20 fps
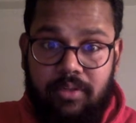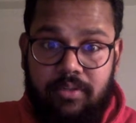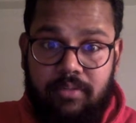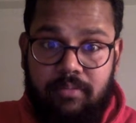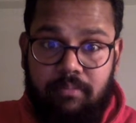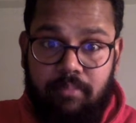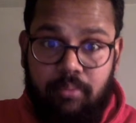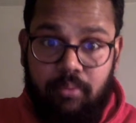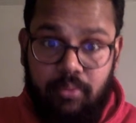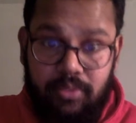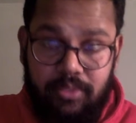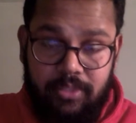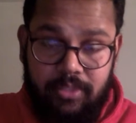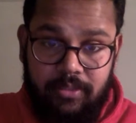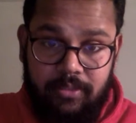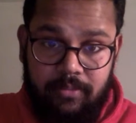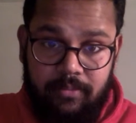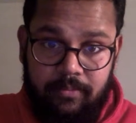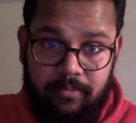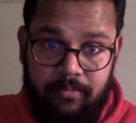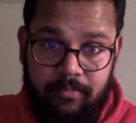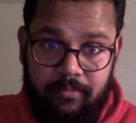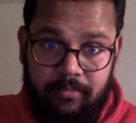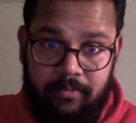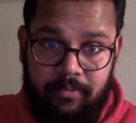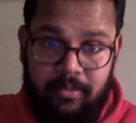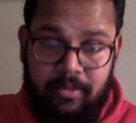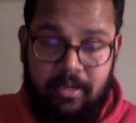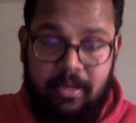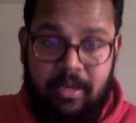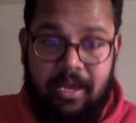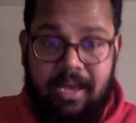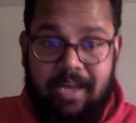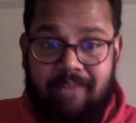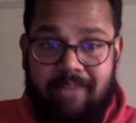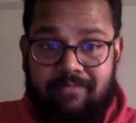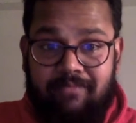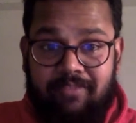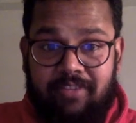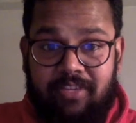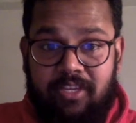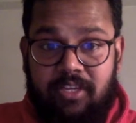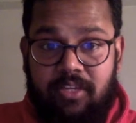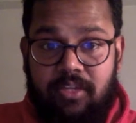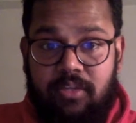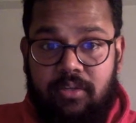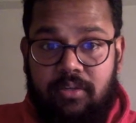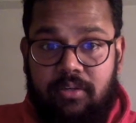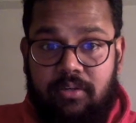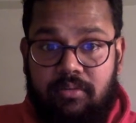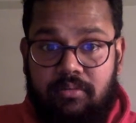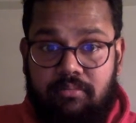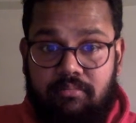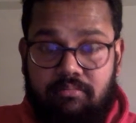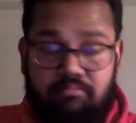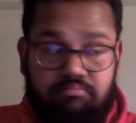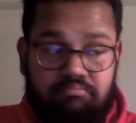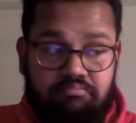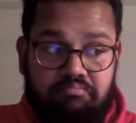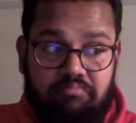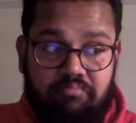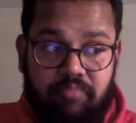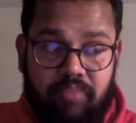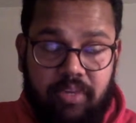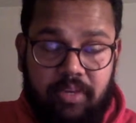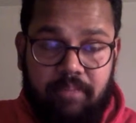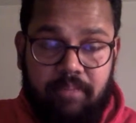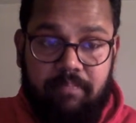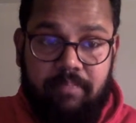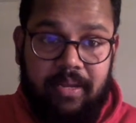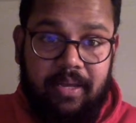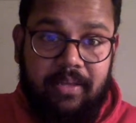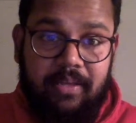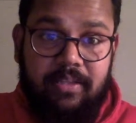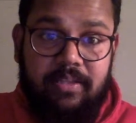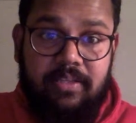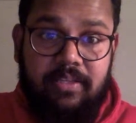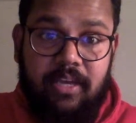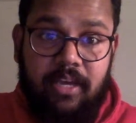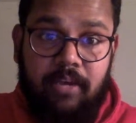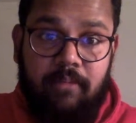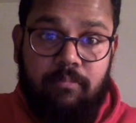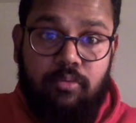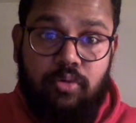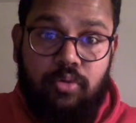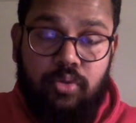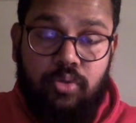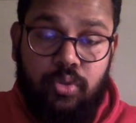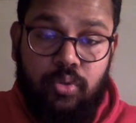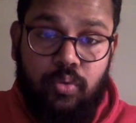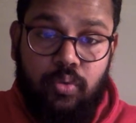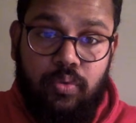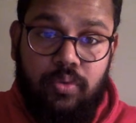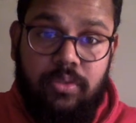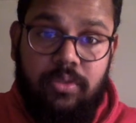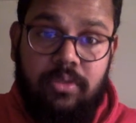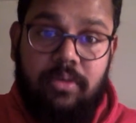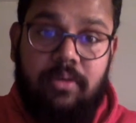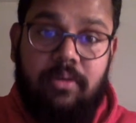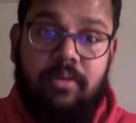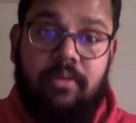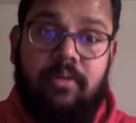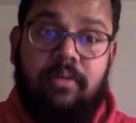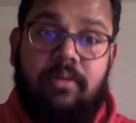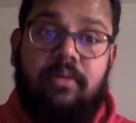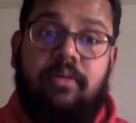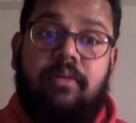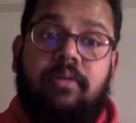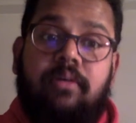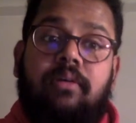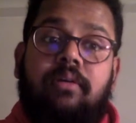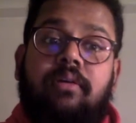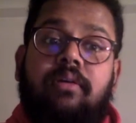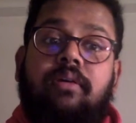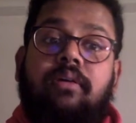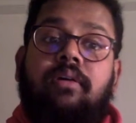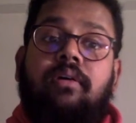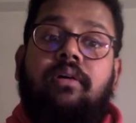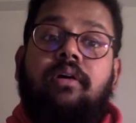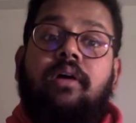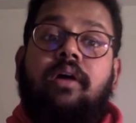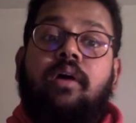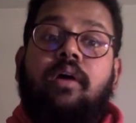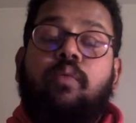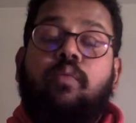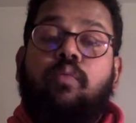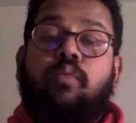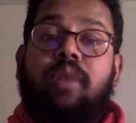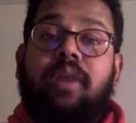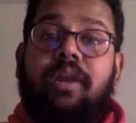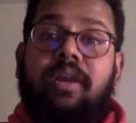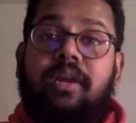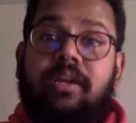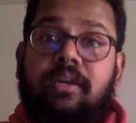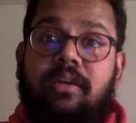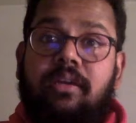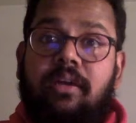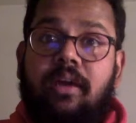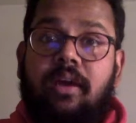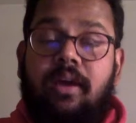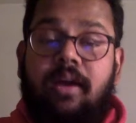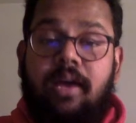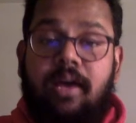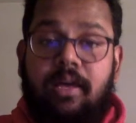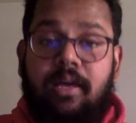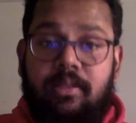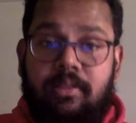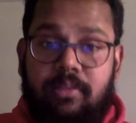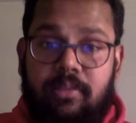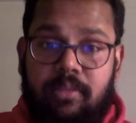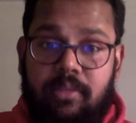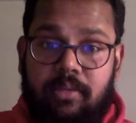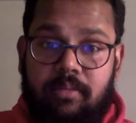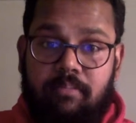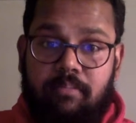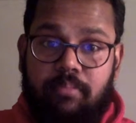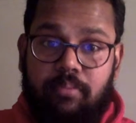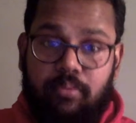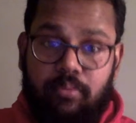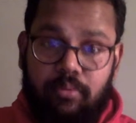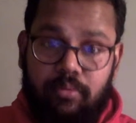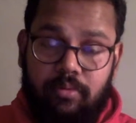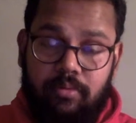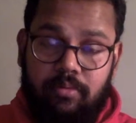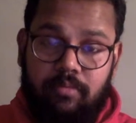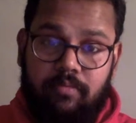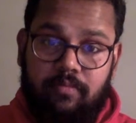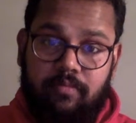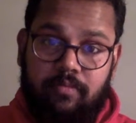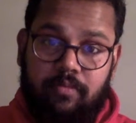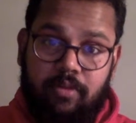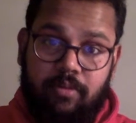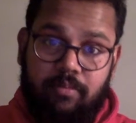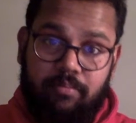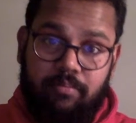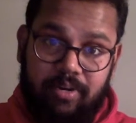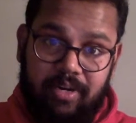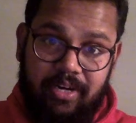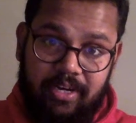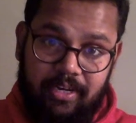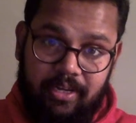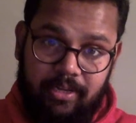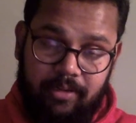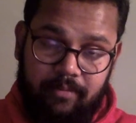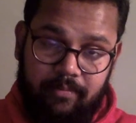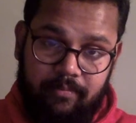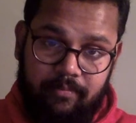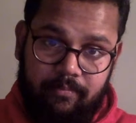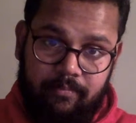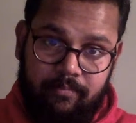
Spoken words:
bulls, and we play this game to choose a very healthy bull for breeding.